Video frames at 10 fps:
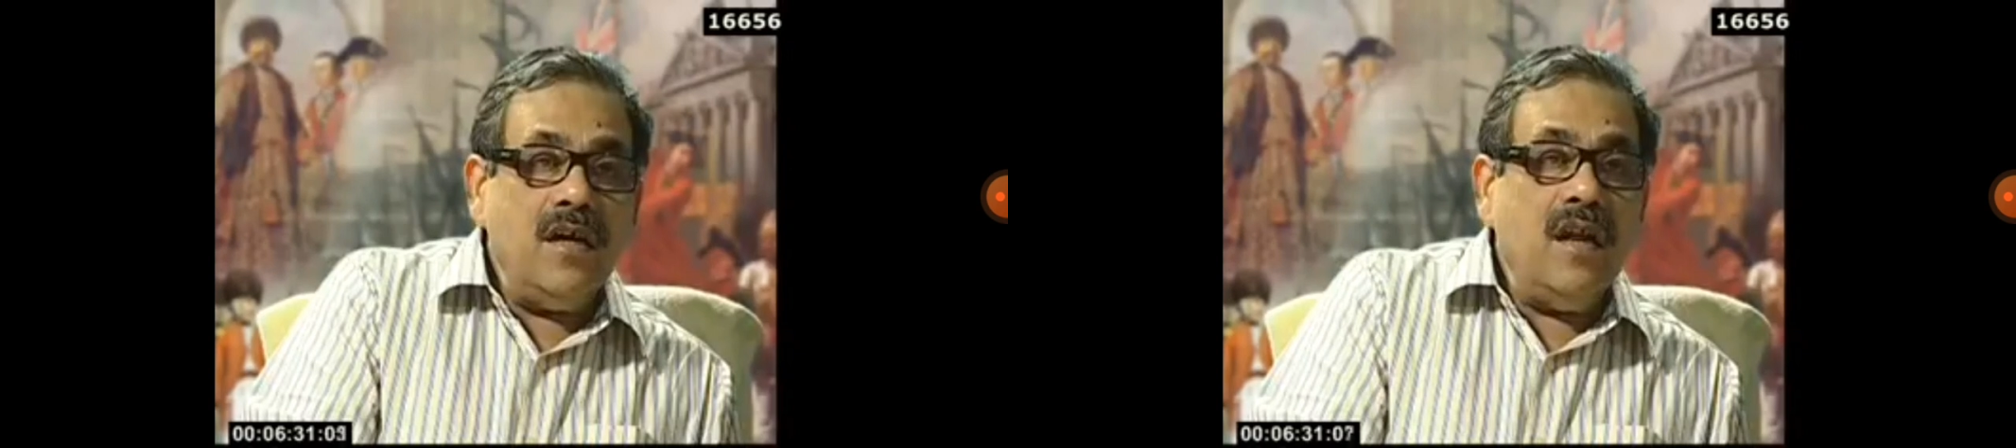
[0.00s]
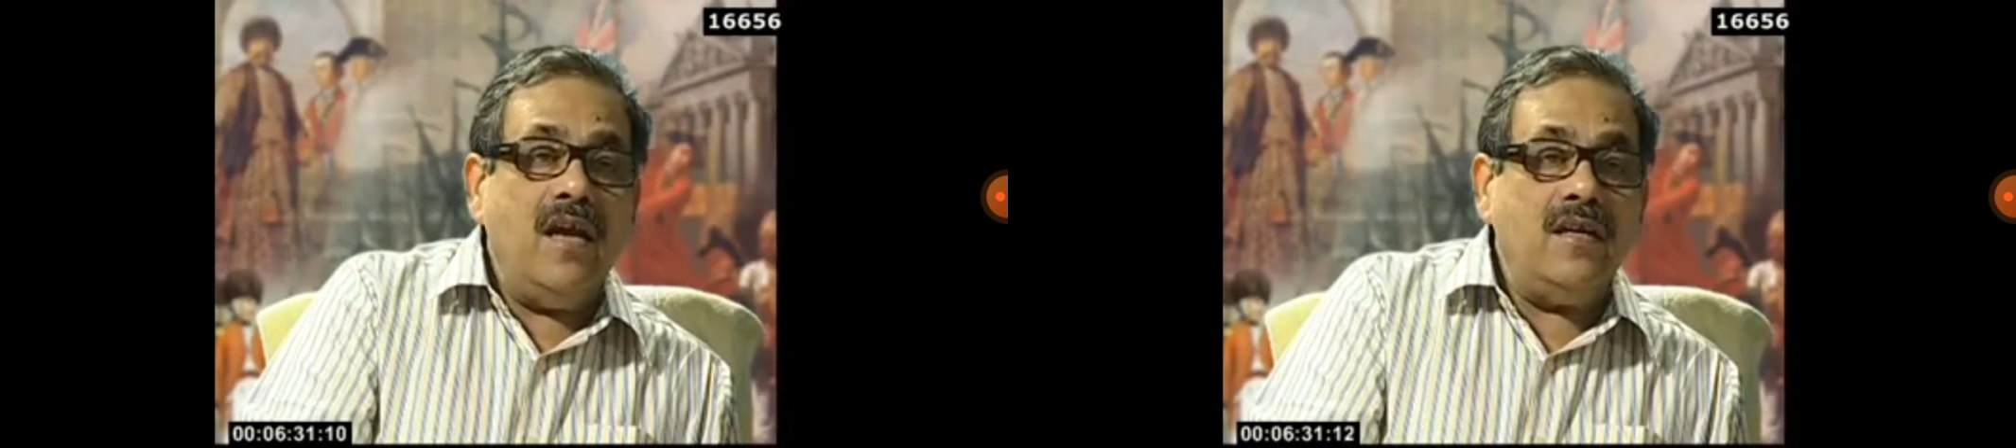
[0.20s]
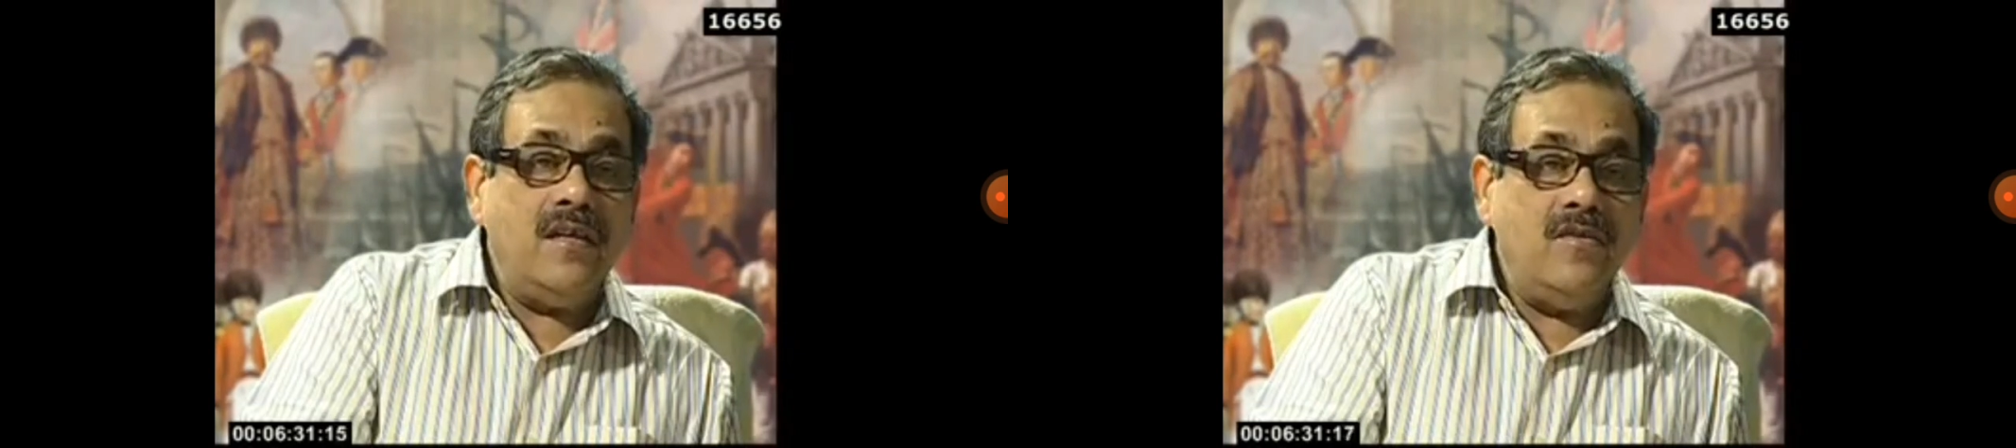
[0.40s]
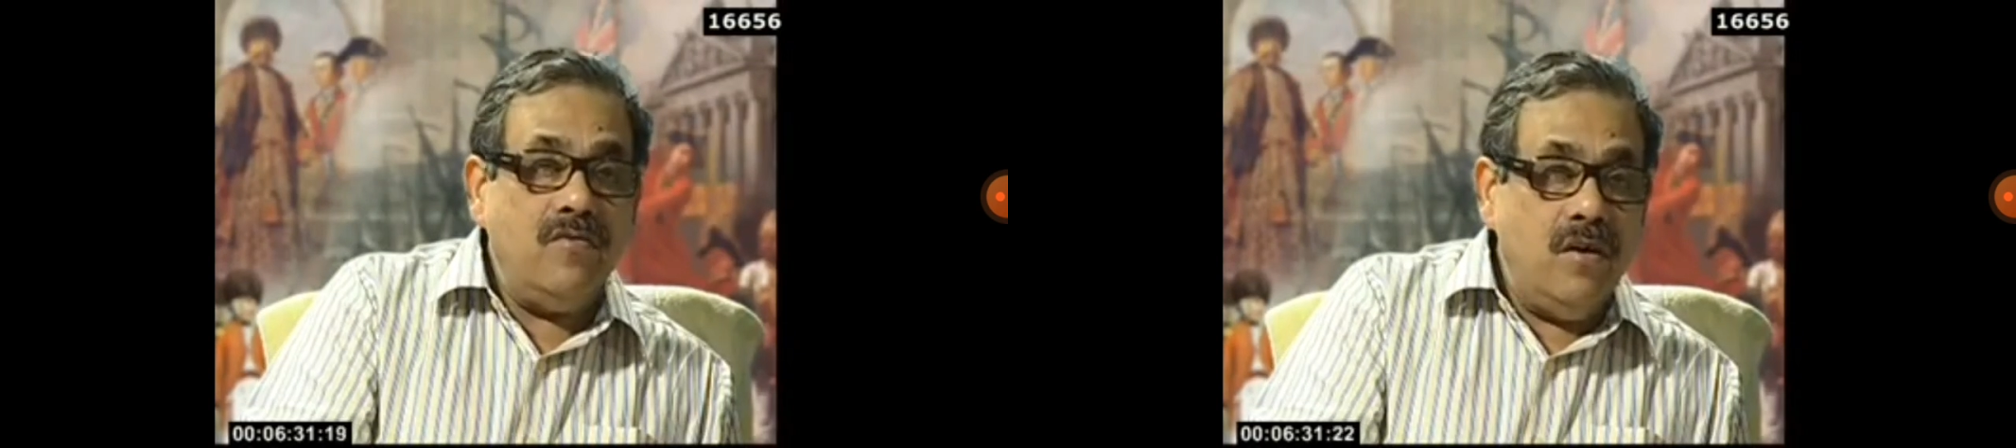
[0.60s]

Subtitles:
enlightened